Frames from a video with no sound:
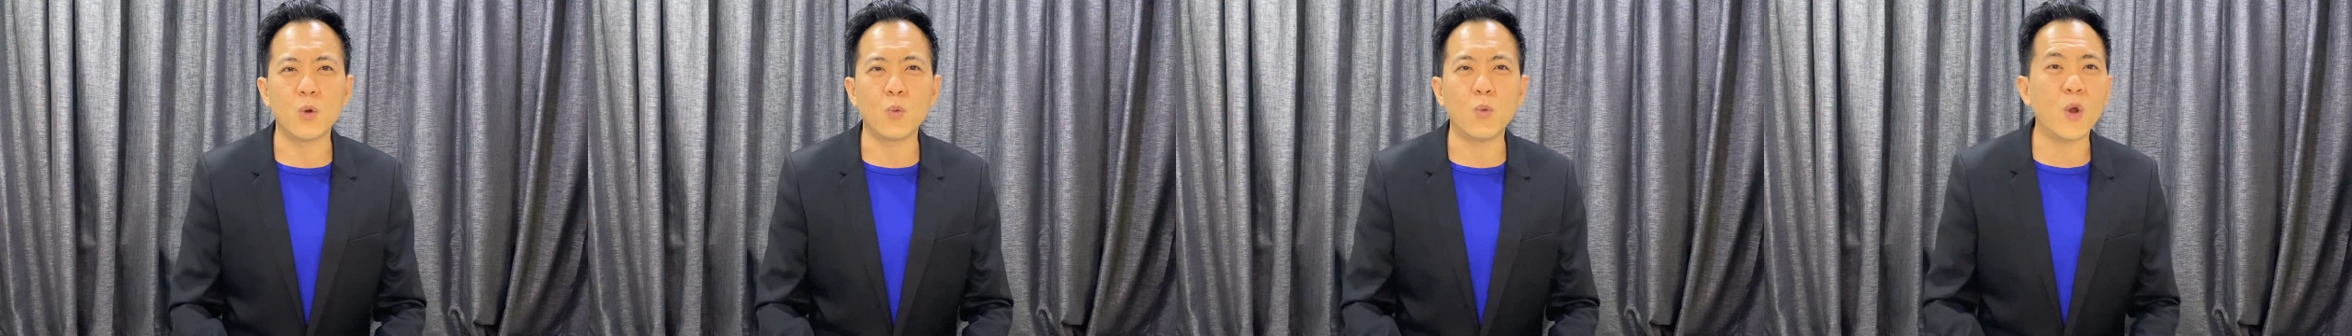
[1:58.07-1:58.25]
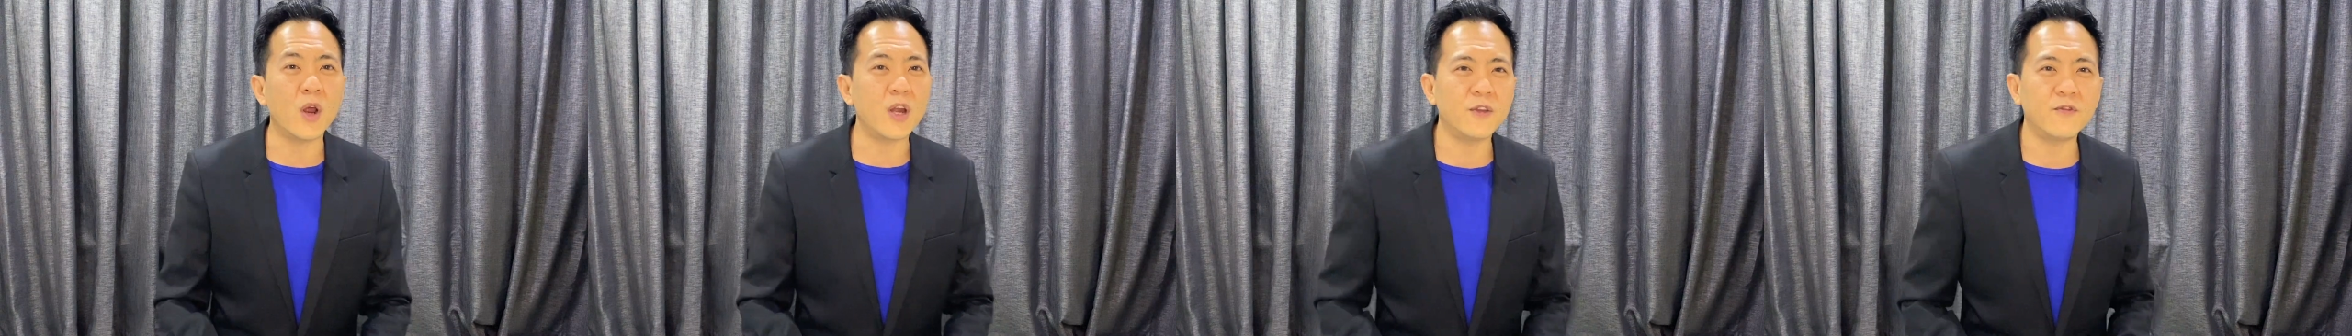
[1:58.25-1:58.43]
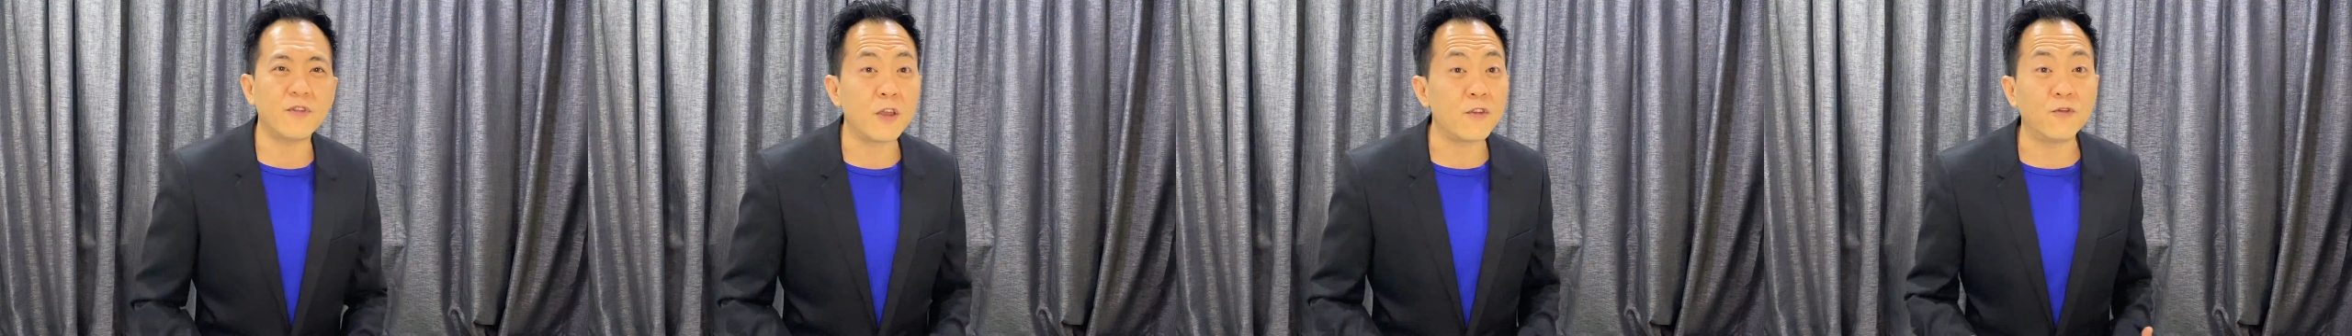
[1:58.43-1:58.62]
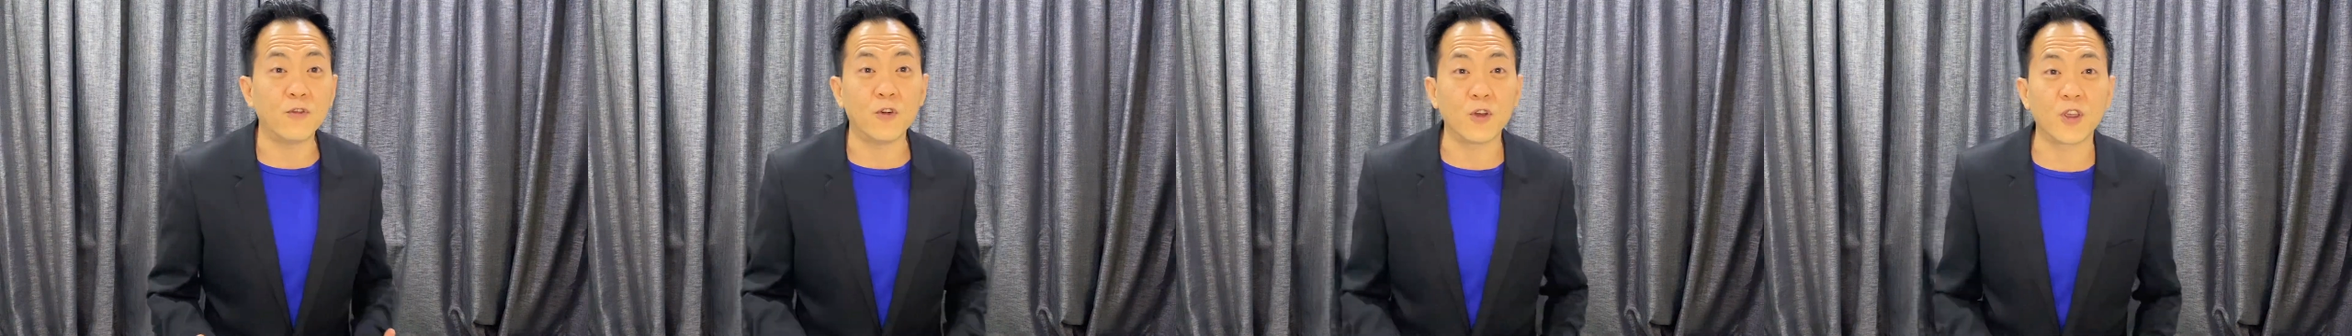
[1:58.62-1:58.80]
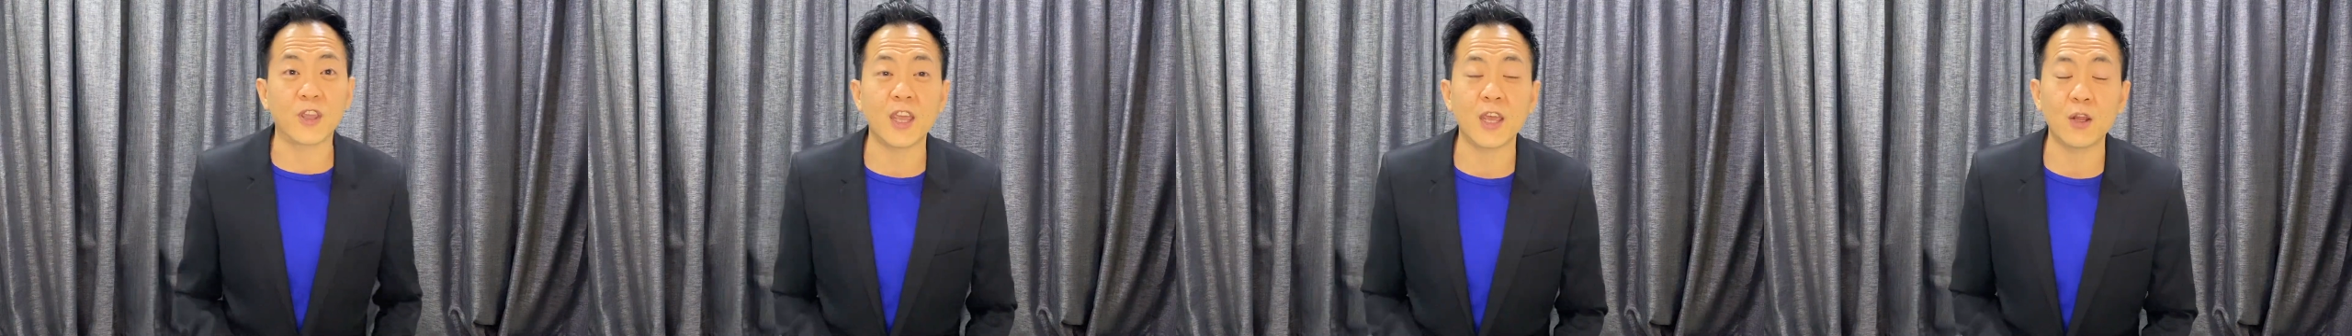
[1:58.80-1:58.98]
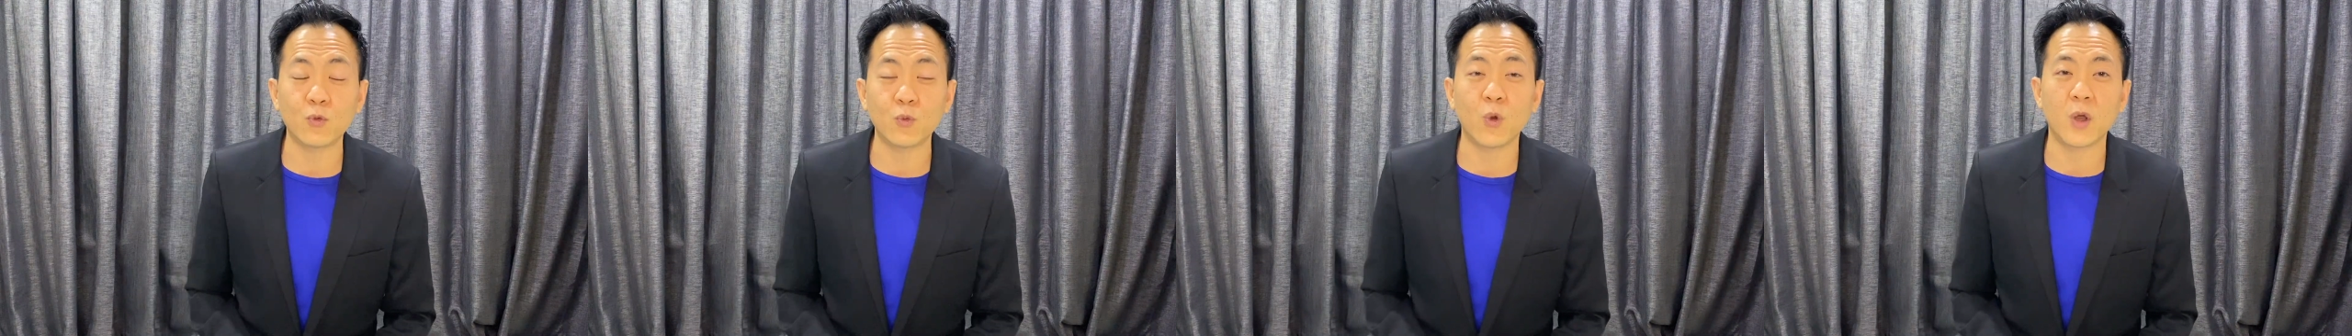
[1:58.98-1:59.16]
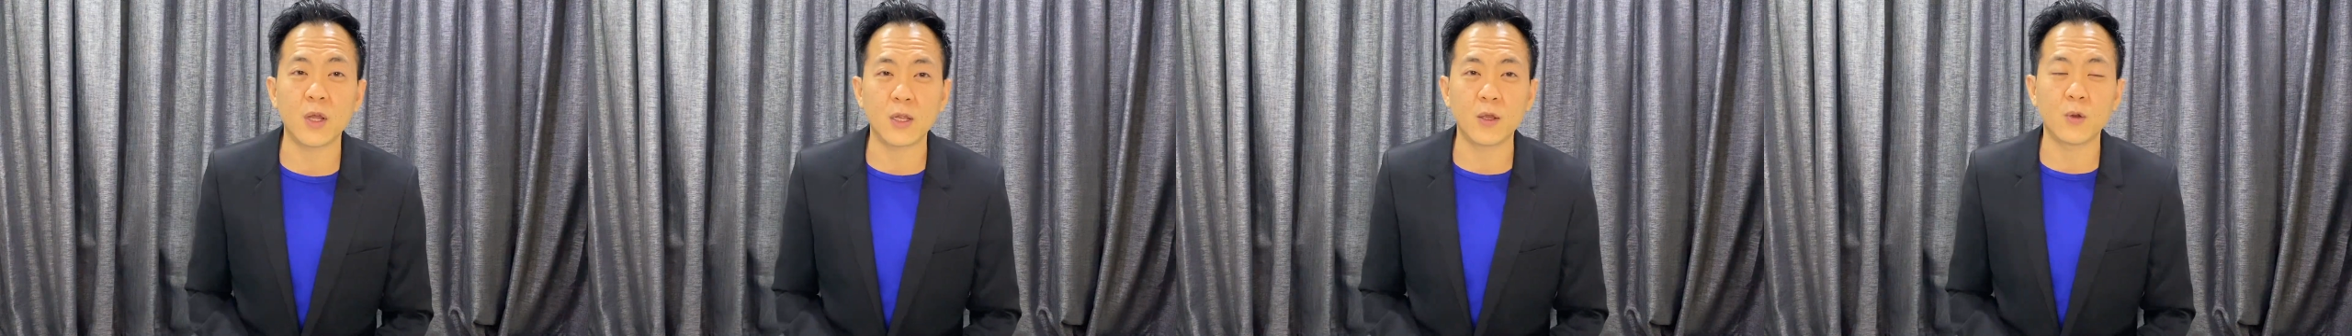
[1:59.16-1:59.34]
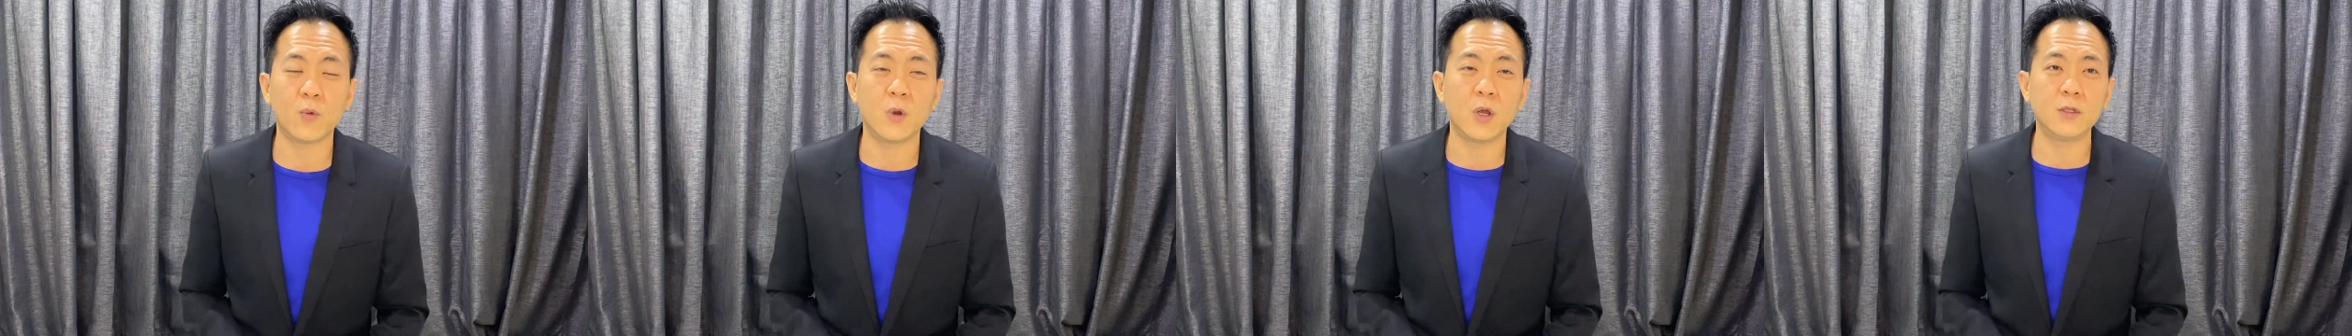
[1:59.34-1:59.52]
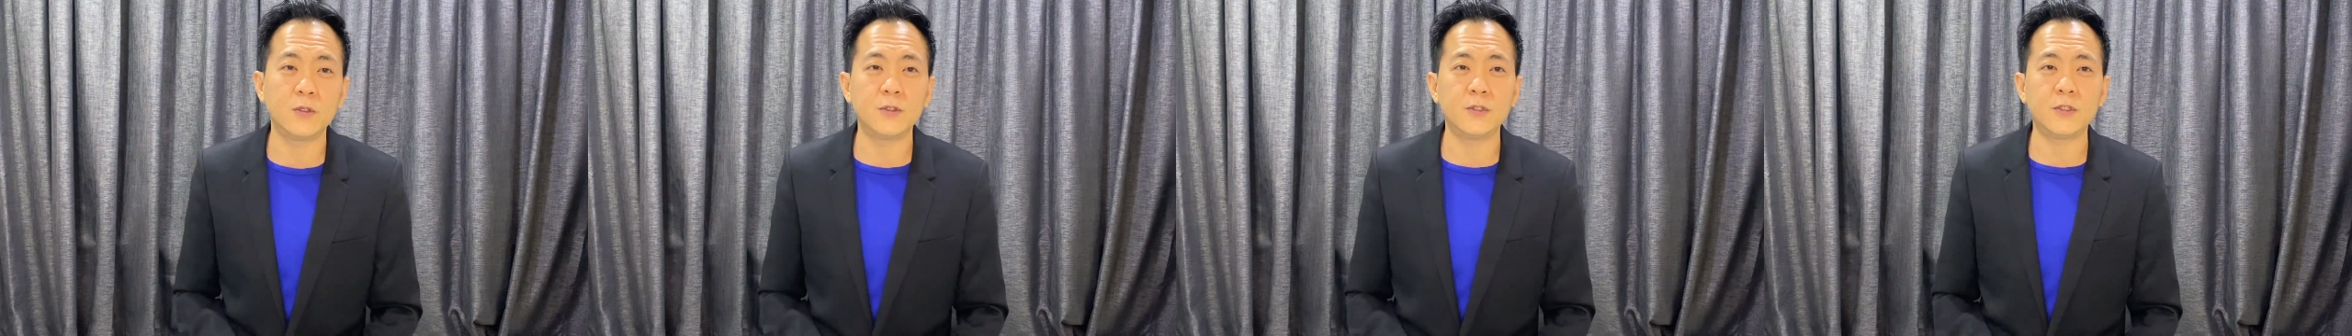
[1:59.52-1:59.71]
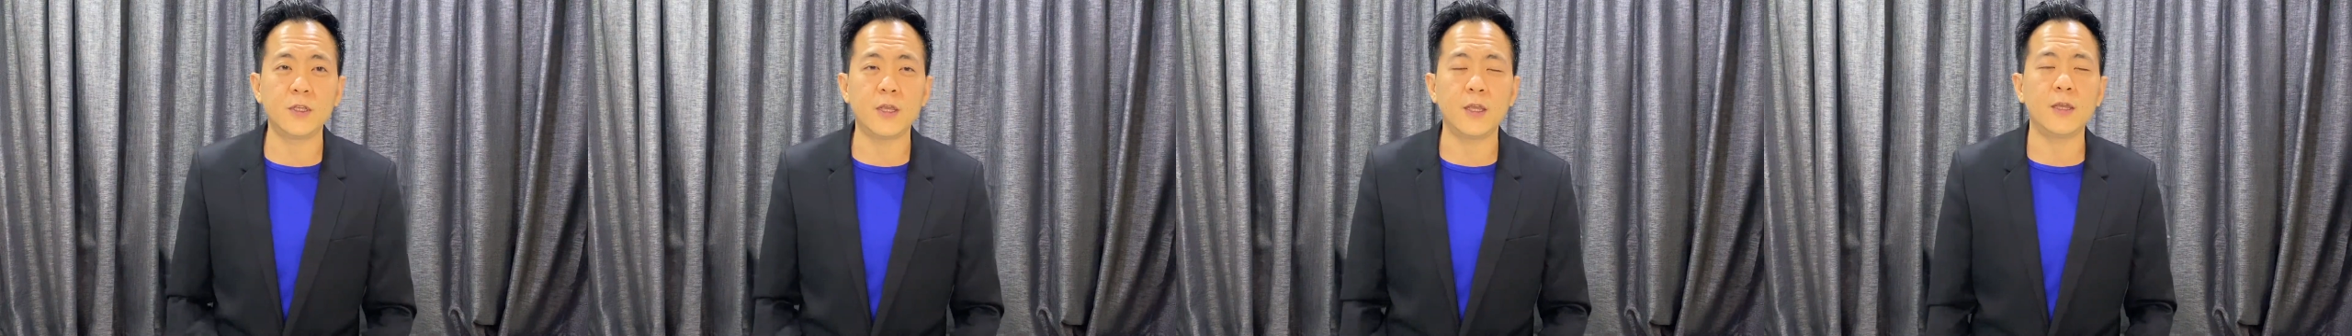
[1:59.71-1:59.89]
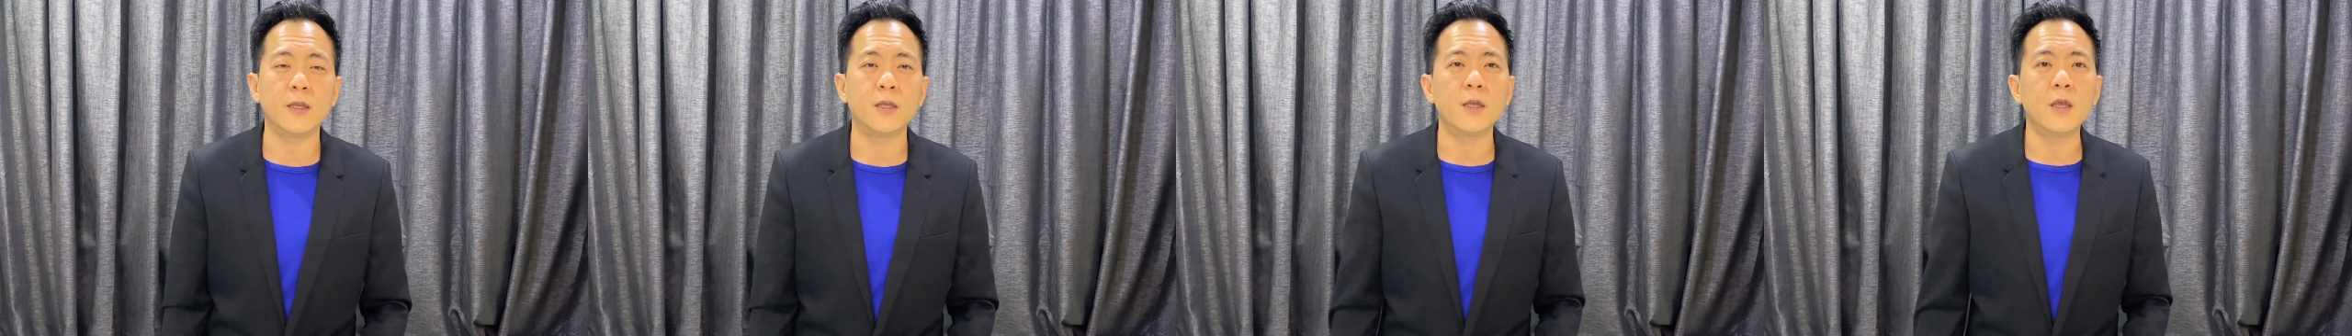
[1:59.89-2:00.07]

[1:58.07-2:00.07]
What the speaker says: What if I forget what I want to say?